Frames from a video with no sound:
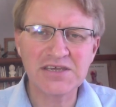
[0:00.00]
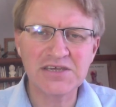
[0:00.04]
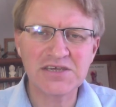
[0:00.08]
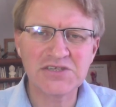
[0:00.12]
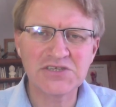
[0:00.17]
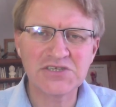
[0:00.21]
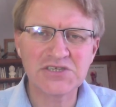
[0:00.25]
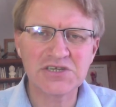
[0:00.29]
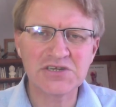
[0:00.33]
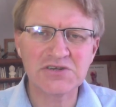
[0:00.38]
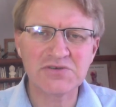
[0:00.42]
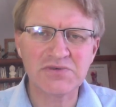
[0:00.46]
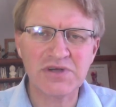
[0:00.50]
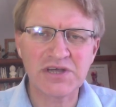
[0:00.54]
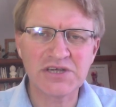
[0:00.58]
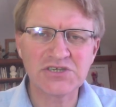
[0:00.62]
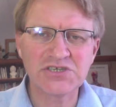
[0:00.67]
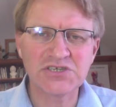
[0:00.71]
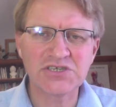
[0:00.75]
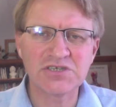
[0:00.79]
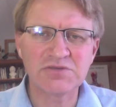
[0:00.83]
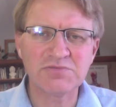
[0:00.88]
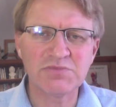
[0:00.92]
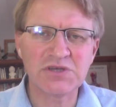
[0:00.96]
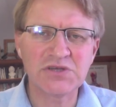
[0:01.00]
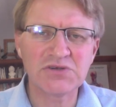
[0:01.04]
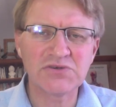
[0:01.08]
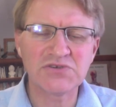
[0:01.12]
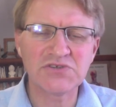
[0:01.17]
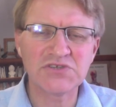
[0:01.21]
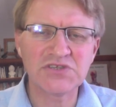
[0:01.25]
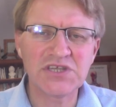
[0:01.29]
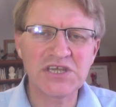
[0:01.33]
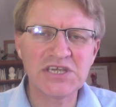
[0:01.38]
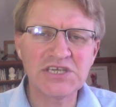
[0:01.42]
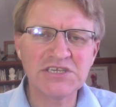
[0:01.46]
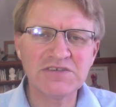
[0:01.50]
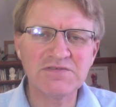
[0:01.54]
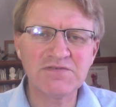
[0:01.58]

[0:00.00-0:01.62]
consideration because these